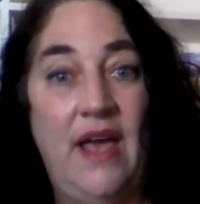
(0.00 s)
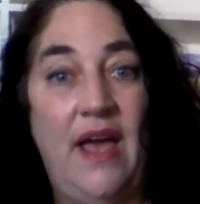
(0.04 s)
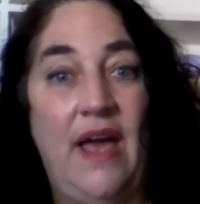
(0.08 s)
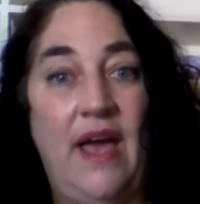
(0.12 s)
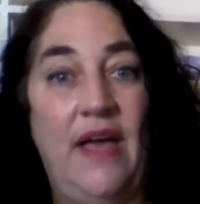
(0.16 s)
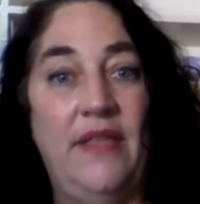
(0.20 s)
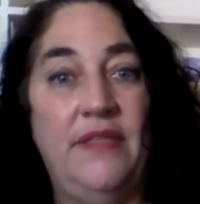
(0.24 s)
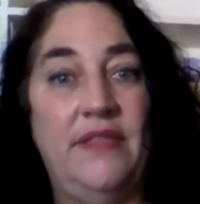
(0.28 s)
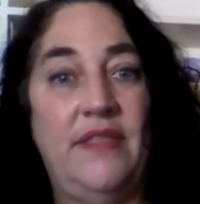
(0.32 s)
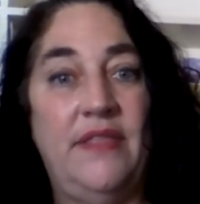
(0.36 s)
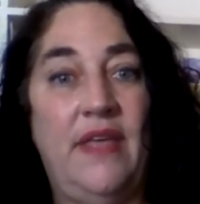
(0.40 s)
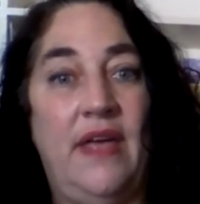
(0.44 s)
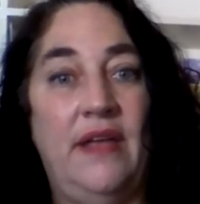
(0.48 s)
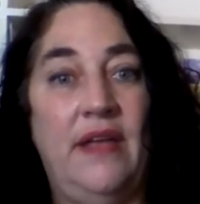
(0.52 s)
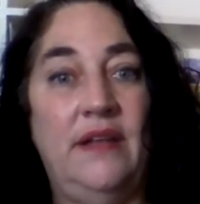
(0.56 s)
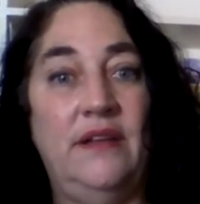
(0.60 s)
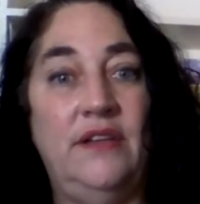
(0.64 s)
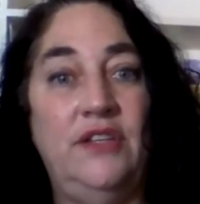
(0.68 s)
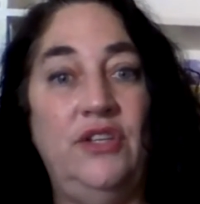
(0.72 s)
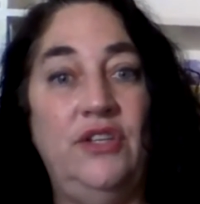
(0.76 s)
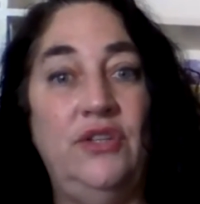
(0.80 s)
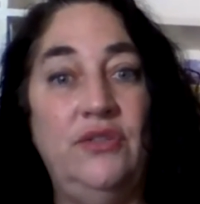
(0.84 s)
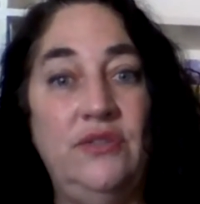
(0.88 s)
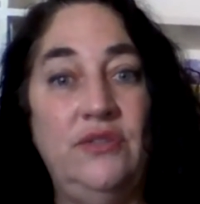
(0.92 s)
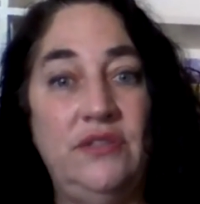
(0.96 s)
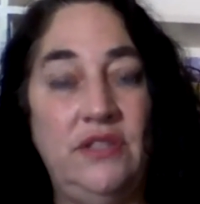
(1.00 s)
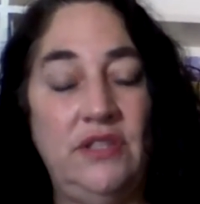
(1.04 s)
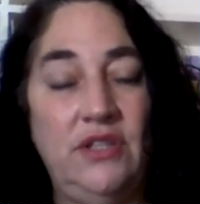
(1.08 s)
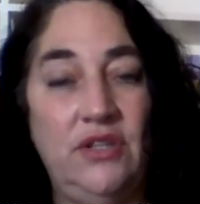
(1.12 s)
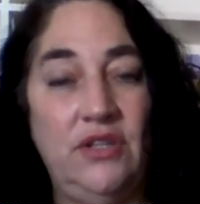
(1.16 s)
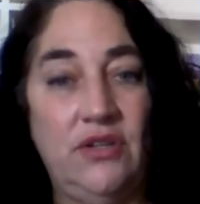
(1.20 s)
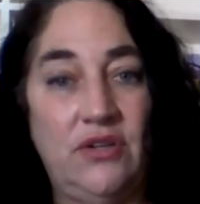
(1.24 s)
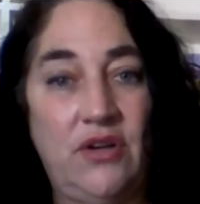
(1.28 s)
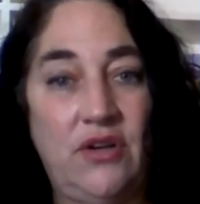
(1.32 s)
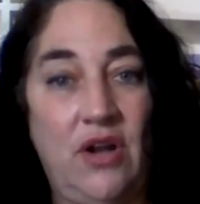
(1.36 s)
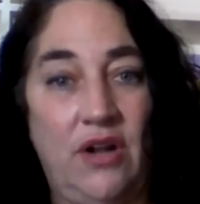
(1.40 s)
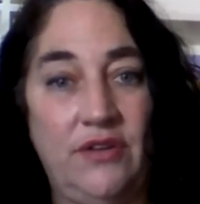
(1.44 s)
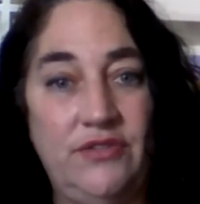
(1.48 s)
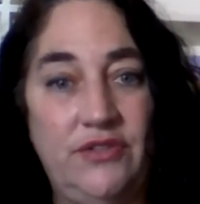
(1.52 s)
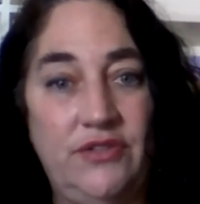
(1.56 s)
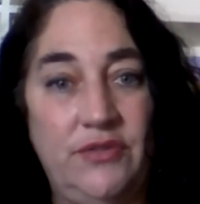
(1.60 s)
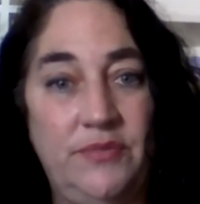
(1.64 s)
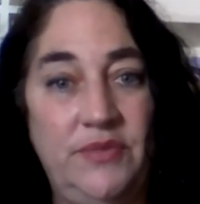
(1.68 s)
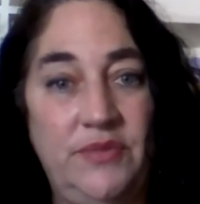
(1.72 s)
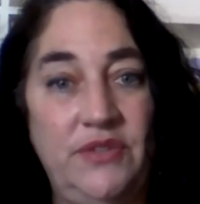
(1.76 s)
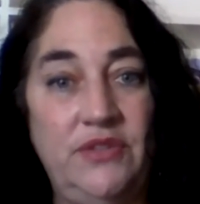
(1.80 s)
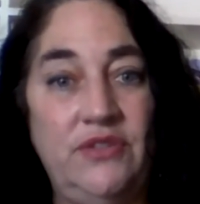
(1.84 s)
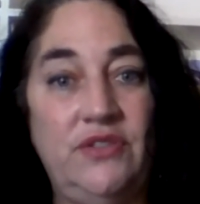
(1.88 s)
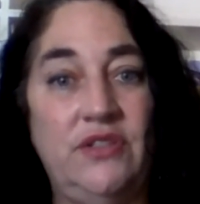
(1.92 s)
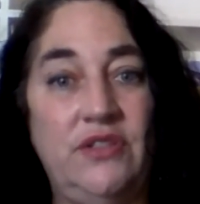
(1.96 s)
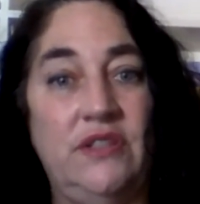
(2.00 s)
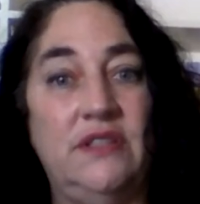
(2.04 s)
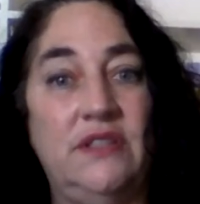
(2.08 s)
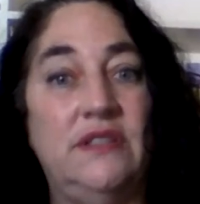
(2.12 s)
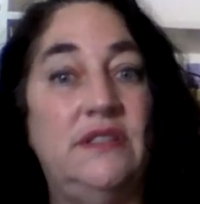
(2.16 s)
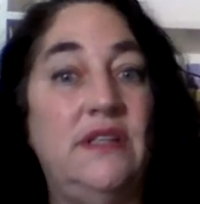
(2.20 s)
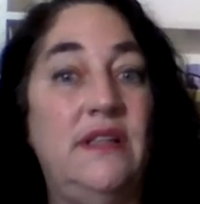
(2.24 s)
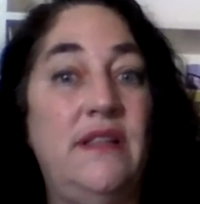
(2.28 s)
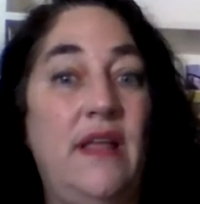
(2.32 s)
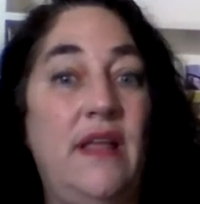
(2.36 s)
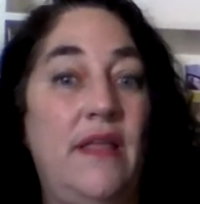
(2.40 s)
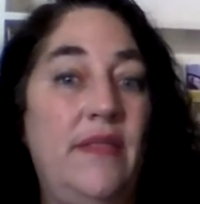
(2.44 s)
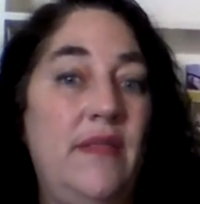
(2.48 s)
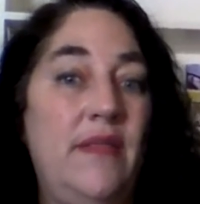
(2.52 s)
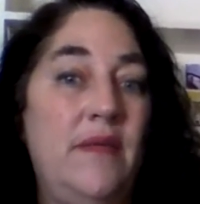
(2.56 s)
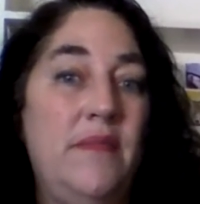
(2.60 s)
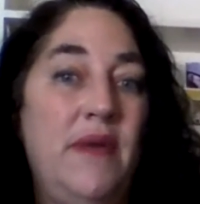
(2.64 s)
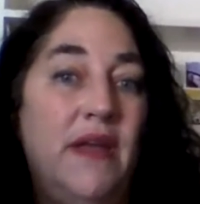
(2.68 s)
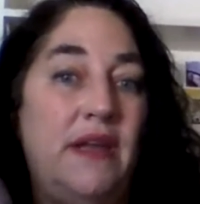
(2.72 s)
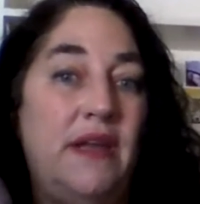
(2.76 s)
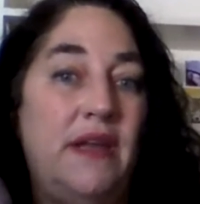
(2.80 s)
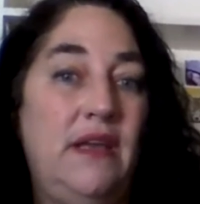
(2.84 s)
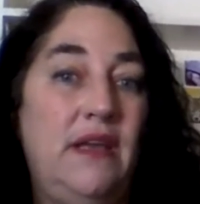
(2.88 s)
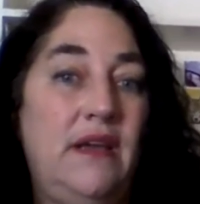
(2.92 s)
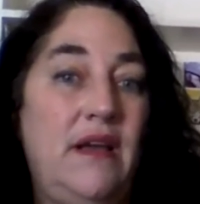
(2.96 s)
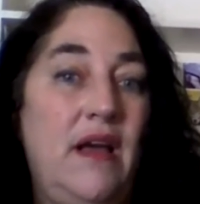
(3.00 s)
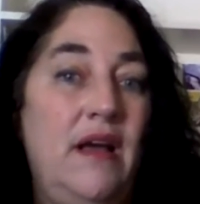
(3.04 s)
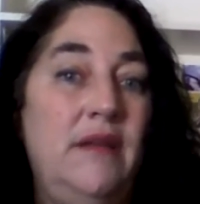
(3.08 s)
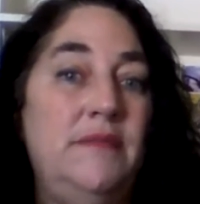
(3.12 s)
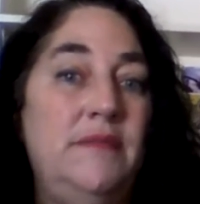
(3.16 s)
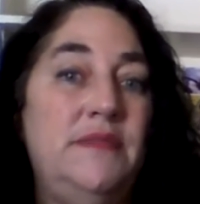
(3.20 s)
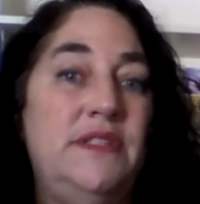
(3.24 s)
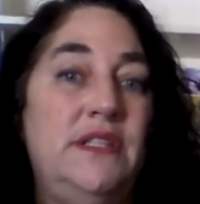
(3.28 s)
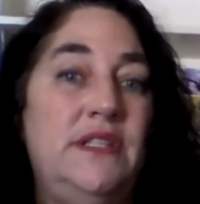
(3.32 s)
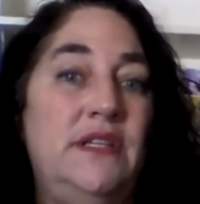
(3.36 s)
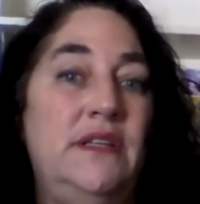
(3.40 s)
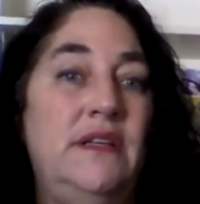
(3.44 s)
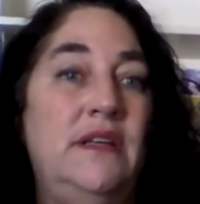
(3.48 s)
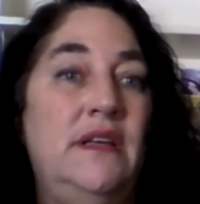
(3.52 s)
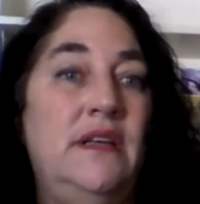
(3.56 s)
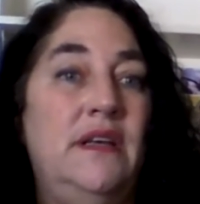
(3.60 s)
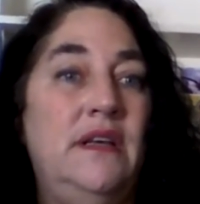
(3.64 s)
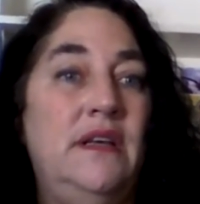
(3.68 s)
And then using your contributions, and then the money comes. And